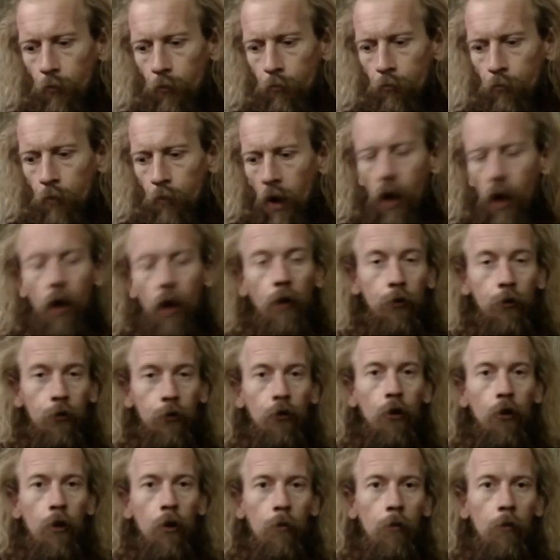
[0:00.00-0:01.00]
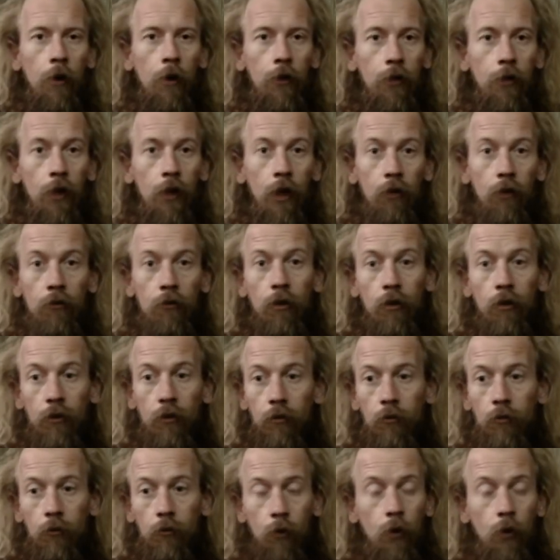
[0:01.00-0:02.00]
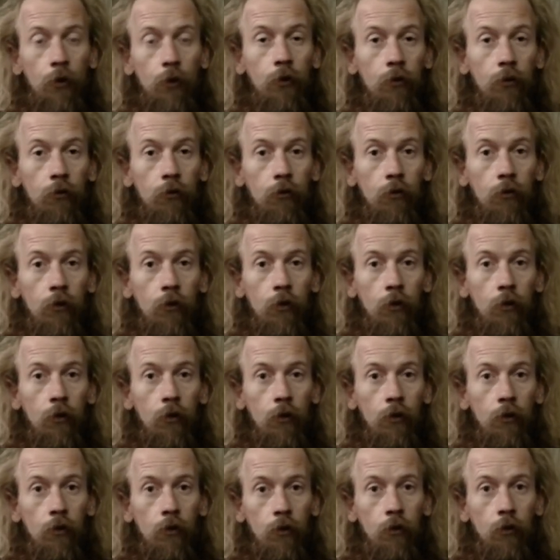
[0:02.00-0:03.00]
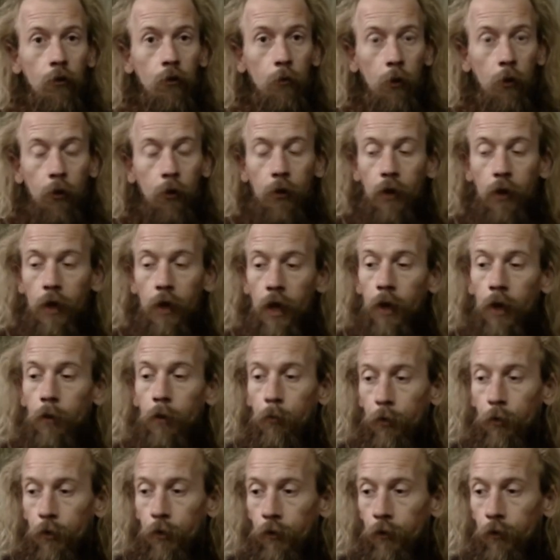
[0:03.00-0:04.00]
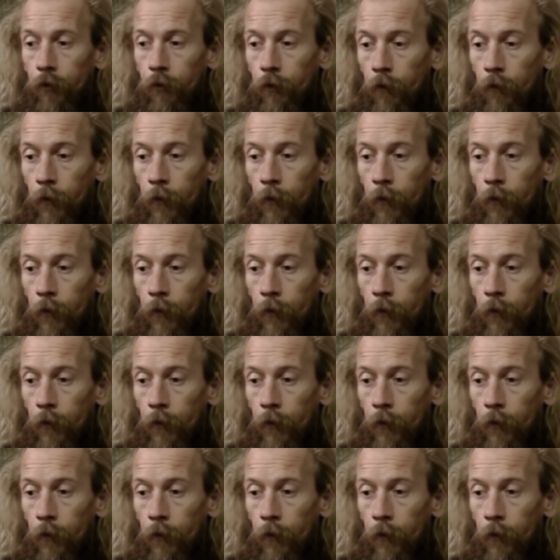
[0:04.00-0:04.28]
But I was doing my thing, I wasn't smoking cannabis.